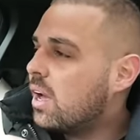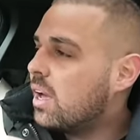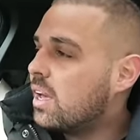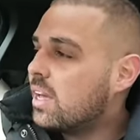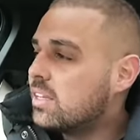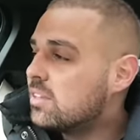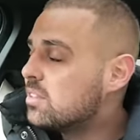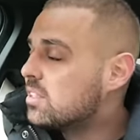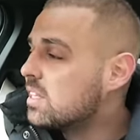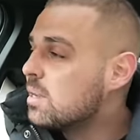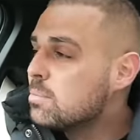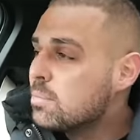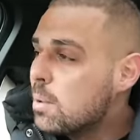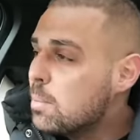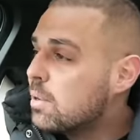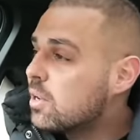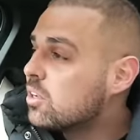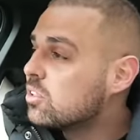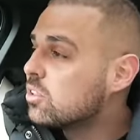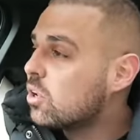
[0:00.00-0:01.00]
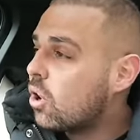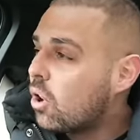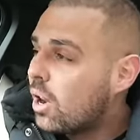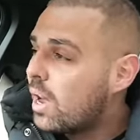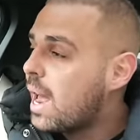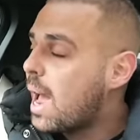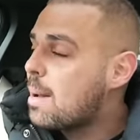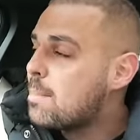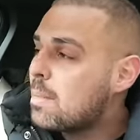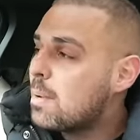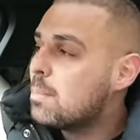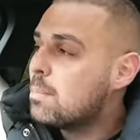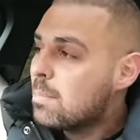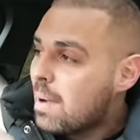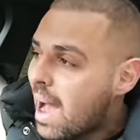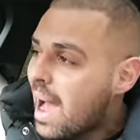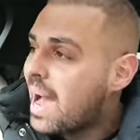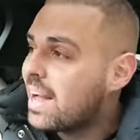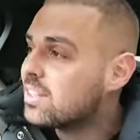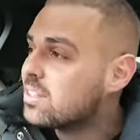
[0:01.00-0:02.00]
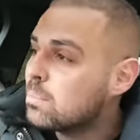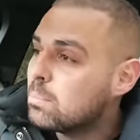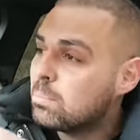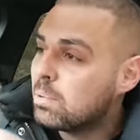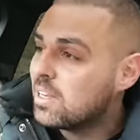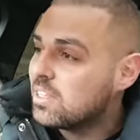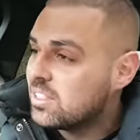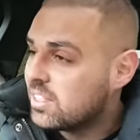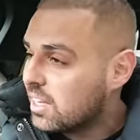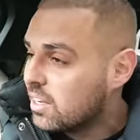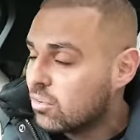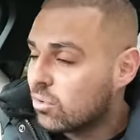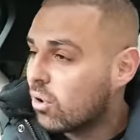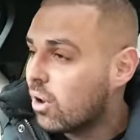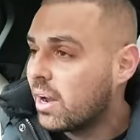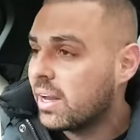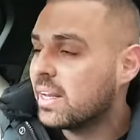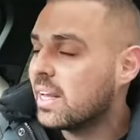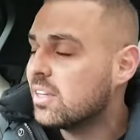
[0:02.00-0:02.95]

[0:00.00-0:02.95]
it's simply because I am mad busy, right?